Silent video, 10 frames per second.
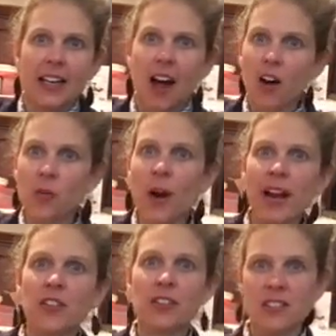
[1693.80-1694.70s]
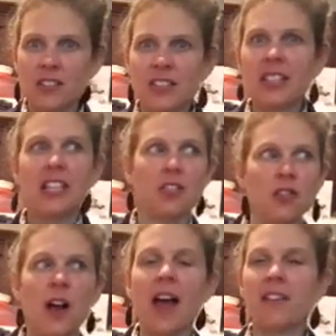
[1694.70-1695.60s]
around and sitting in
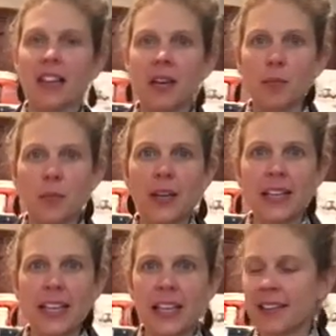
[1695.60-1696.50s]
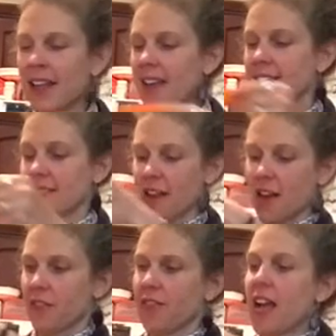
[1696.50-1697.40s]
traffic and breathing in that
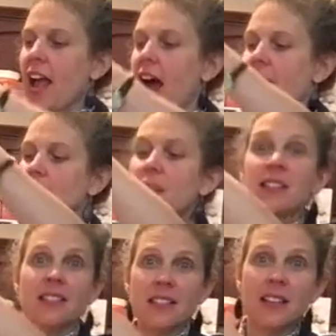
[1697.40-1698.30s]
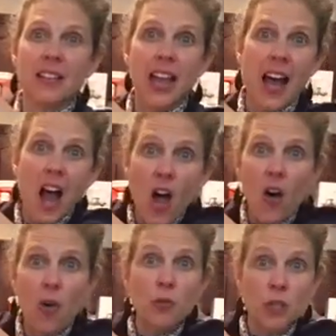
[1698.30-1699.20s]
stuff. I'd been at
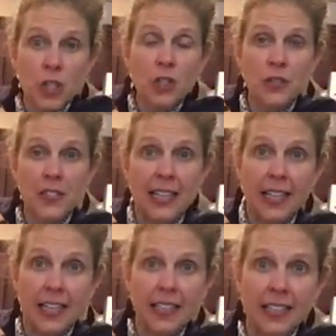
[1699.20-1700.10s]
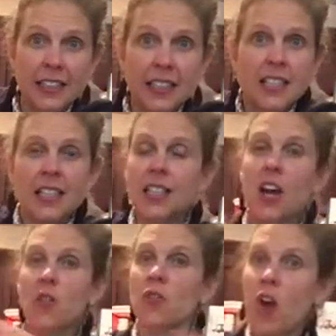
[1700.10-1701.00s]
home juicing, you
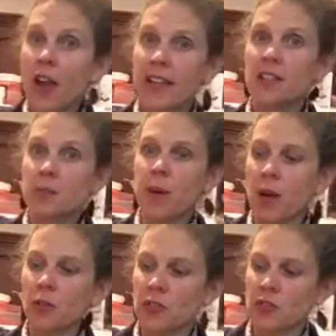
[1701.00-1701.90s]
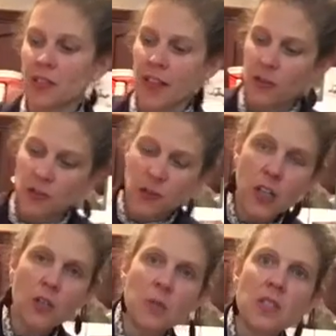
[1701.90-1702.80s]
know, not exposed to those
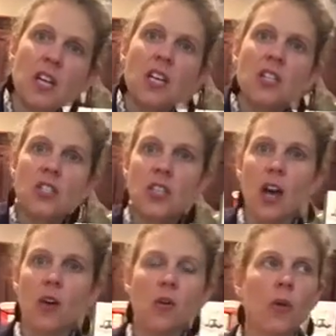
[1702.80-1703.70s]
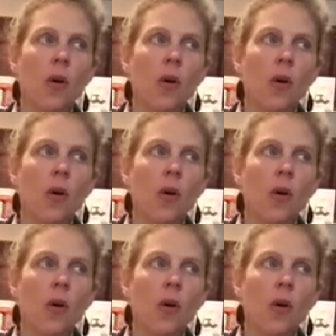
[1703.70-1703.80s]
fumes. So